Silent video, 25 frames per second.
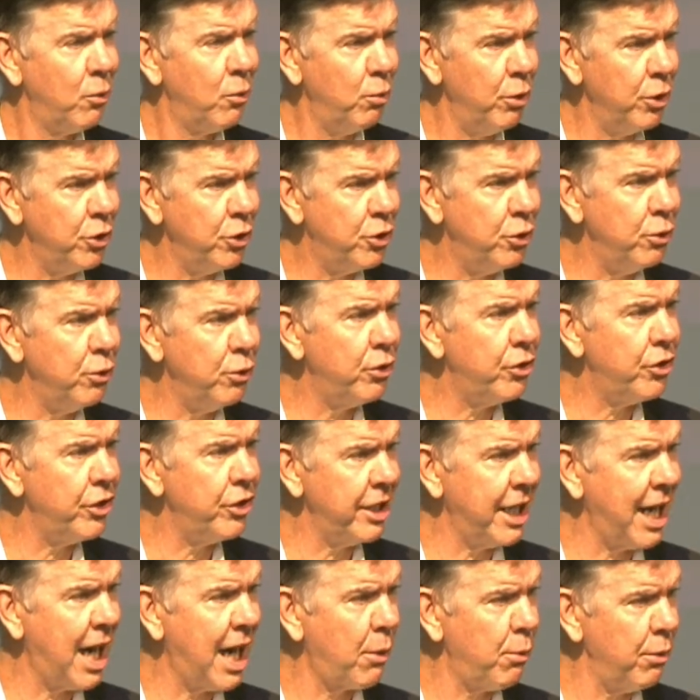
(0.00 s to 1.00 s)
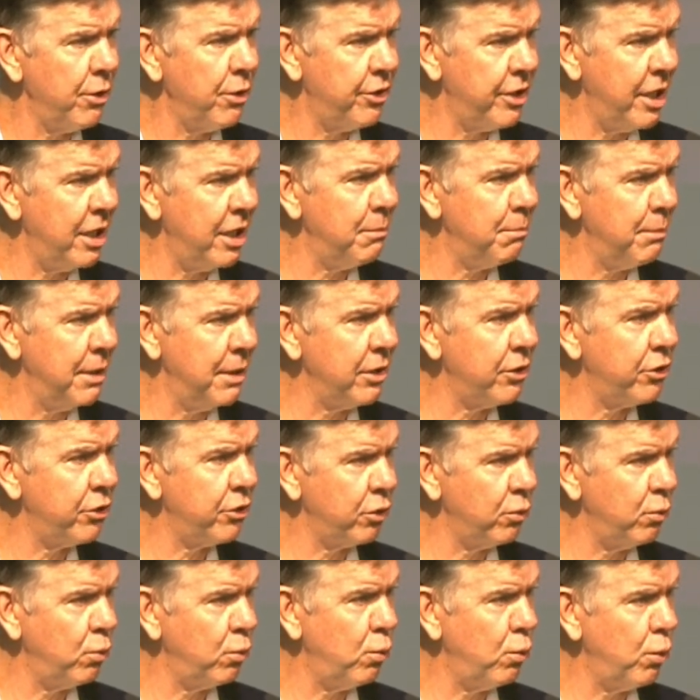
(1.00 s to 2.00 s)
reducing our
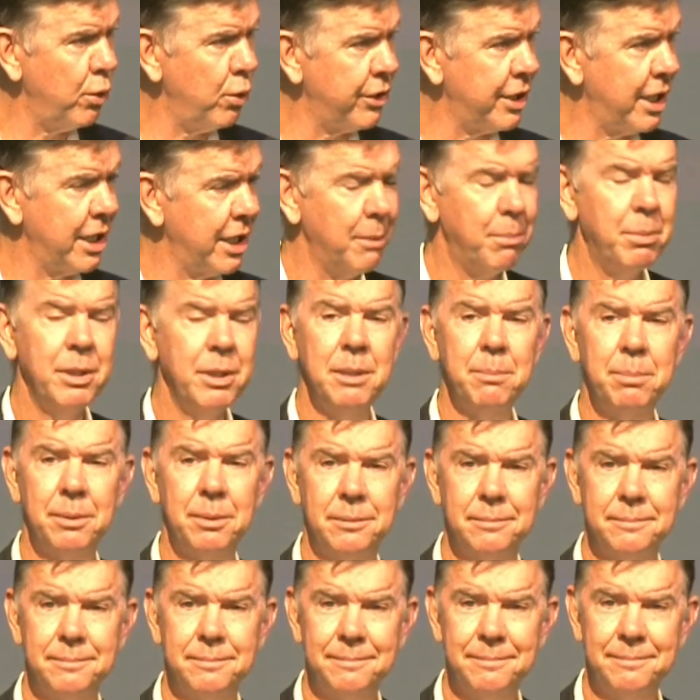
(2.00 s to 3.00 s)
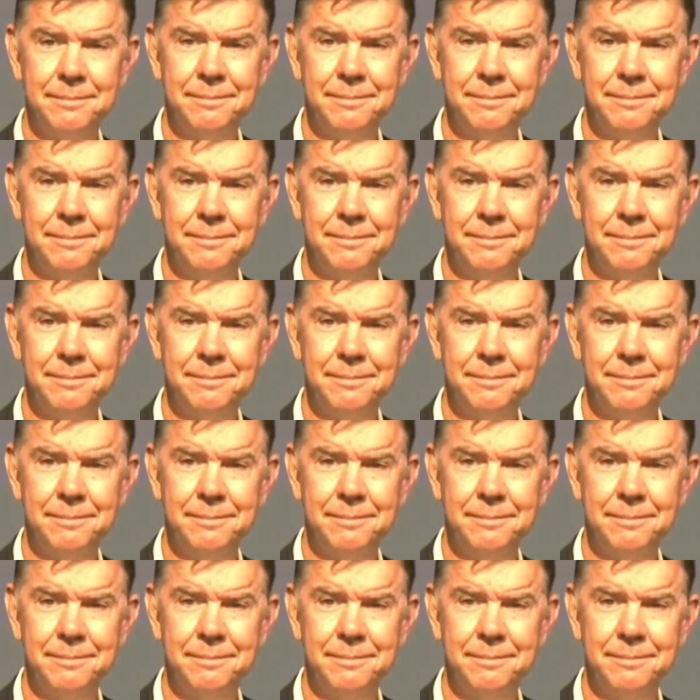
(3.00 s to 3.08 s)
resentments towards other people.